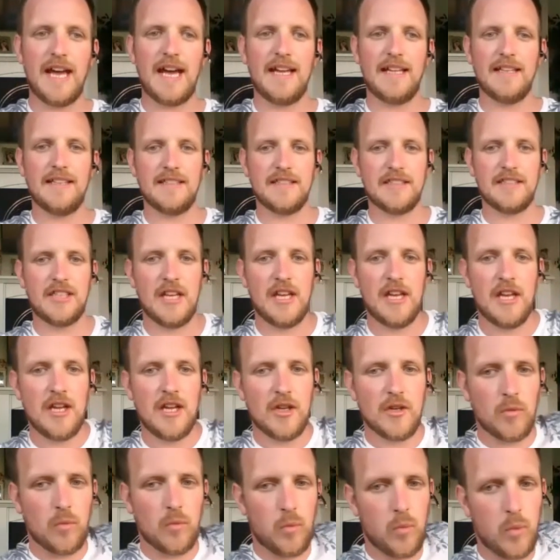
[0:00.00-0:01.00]
hands,
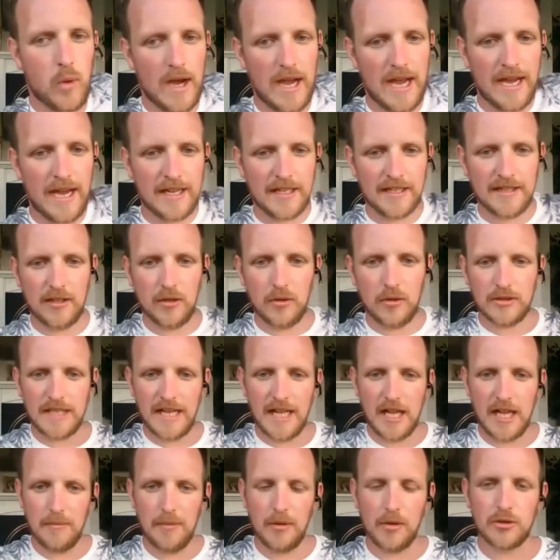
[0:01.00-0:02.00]
working those
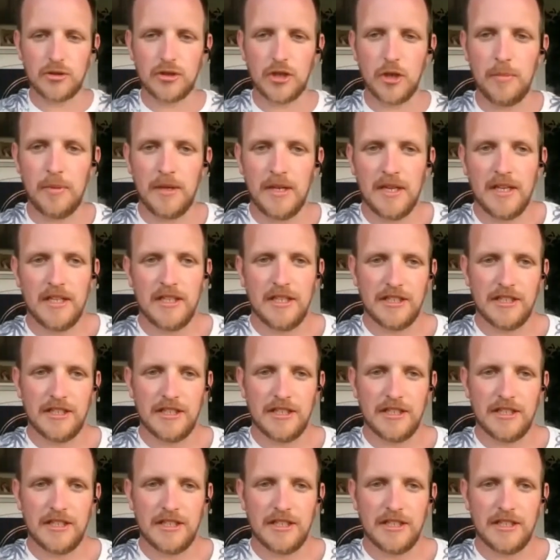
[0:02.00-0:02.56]
elbows up.